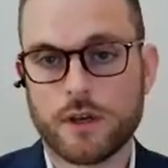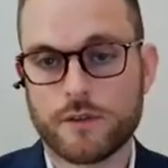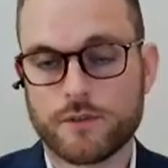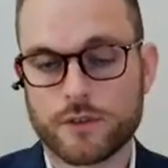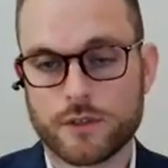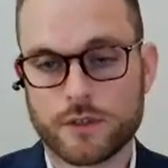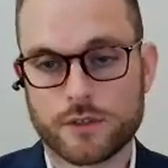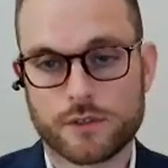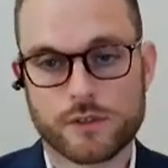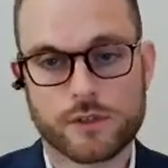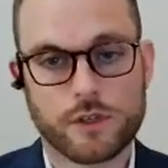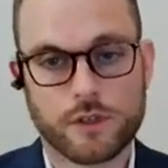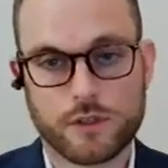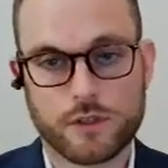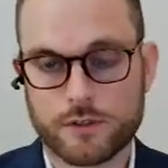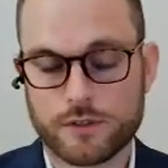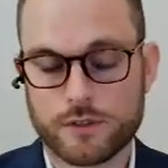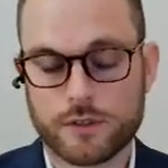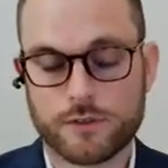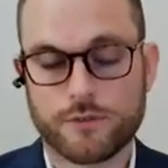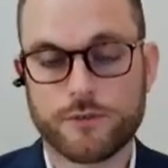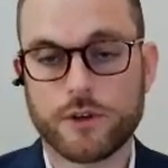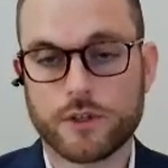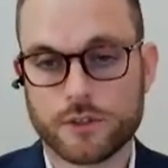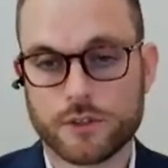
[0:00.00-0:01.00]
If
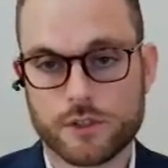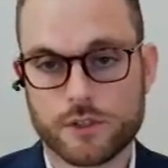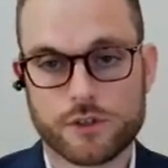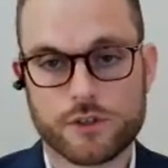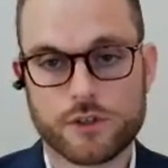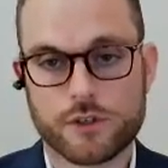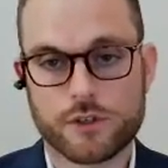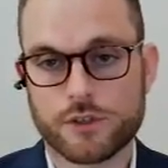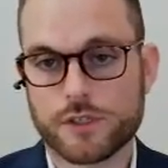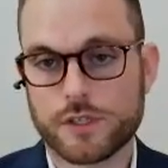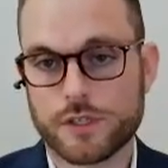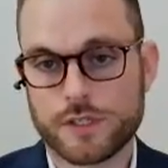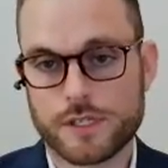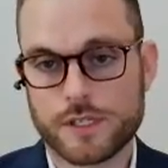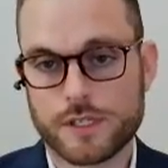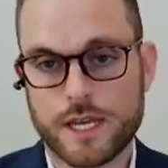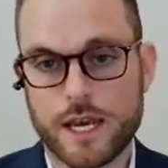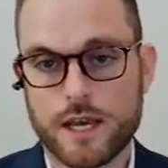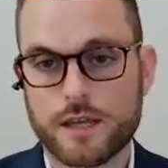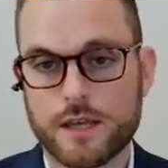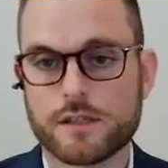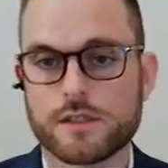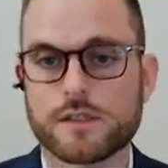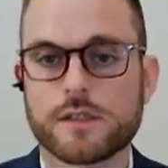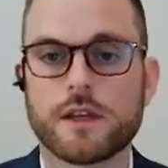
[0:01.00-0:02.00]
the default insurer says
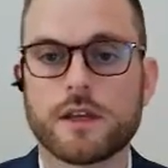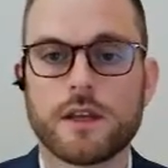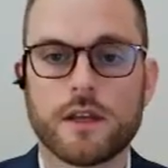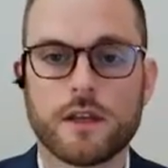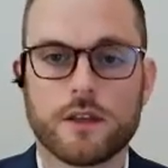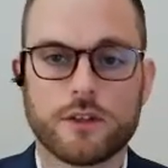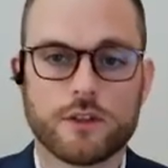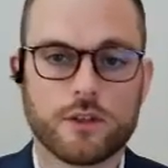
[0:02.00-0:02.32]
yes,